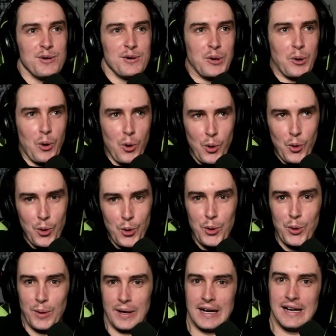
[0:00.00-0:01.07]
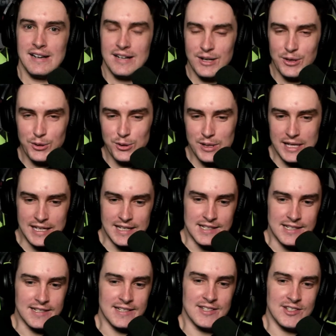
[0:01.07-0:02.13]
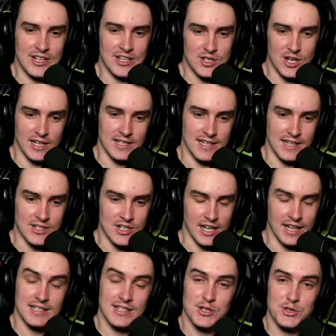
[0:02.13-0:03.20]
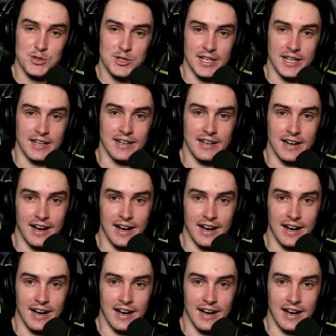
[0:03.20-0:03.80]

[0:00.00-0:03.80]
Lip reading: Oh, who is CJCJ? That's interesting.